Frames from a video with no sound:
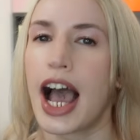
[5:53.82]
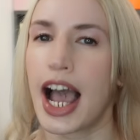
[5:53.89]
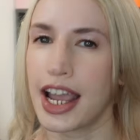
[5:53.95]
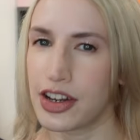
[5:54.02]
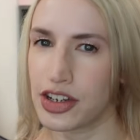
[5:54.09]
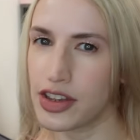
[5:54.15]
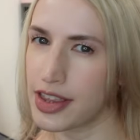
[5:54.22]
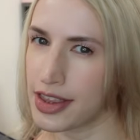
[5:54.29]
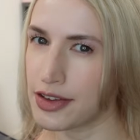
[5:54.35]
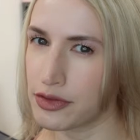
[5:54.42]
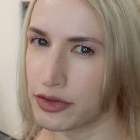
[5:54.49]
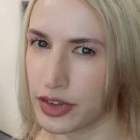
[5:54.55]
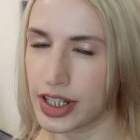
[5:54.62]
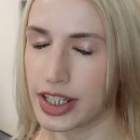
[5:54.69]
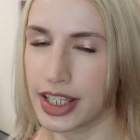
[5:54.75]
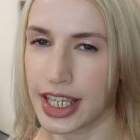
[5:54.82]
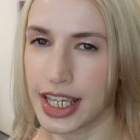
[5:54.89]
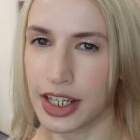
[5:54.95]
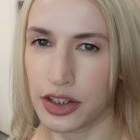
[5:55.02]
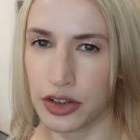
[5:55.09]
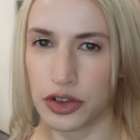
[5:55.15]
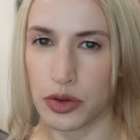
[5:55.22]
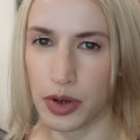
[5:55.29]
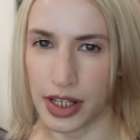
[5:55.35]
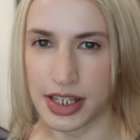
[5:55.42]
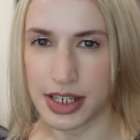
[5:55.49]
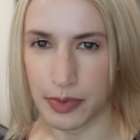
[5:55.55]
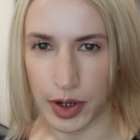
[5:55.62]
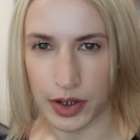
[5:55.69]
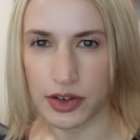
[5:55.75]
I actually think they're really good
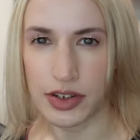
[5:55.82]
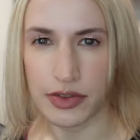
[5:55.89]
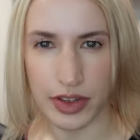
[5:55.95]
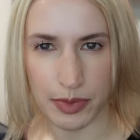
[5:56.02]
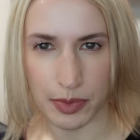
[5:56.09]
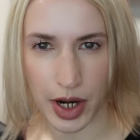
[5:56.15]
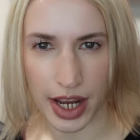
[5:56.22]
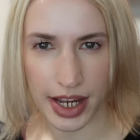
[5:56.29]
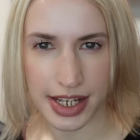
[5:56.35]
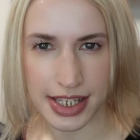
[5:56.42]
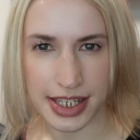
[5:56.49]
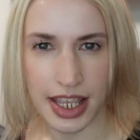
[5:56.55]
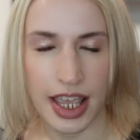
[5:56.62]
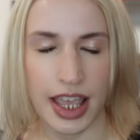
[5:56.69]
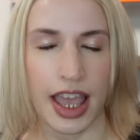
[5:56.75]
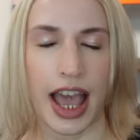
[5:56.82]
quality products for the price.